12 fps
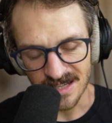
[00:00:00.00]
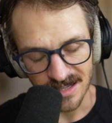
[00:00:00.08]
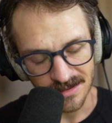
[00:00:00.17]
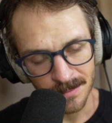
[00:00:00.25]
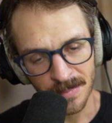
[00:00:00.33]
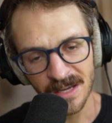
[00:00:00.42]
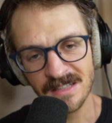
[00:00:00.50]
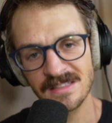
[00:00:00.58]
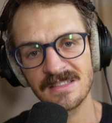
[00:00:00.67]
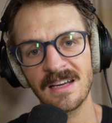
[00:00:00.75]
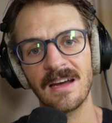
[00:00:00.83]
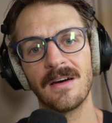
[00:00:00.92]
take the
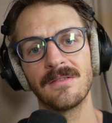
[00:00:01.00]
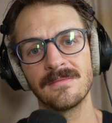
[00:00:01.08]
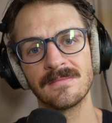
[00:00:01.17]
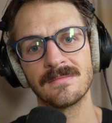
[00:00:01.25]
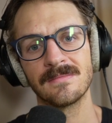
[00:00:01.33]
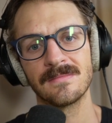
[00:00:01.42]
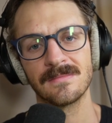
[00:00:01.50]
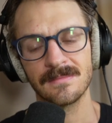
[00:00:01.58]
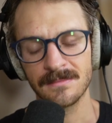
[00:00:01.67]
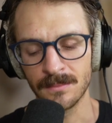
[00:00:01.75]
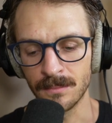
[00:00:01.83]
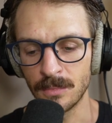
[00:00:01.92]
pace down,
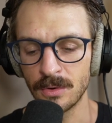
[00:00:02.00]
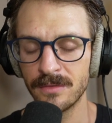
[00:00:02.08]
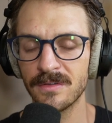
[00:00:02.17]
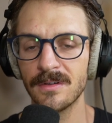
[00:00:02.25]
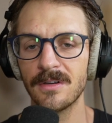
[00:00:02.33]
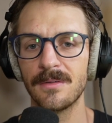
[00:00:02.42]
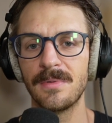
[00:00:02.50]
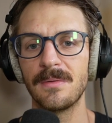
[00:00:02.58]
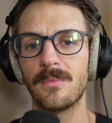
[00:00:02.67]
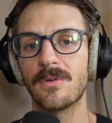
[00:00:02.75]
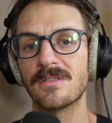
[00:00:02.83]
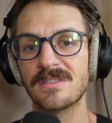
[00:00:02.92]
move a little
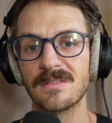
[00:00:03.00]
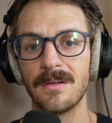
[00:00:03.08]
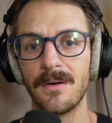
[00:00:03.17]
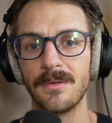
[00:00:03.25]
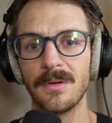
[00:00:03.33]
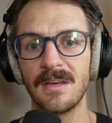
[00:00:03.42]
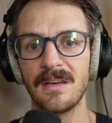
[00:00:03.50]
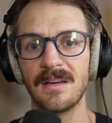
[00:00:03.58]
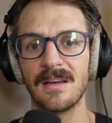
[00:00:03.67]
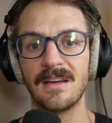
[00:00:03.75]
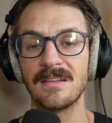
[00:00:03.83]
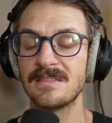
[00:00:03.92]
bit more slowly,
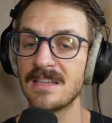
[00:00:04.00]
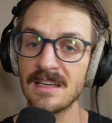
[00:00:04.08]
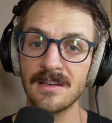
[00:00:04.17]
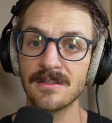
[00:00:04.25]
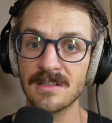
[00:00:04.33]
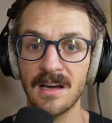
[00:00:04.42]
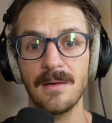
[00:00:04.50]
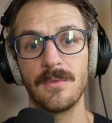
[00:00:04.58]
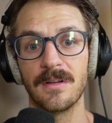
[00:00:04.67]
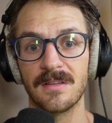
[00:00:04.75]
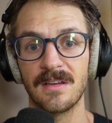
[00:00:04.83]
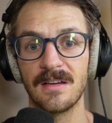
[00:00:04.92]
and take your time
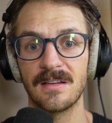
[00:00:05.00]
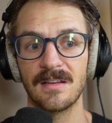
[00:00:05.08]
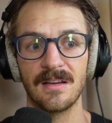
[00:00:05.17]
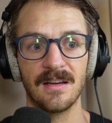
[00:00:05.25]
with it,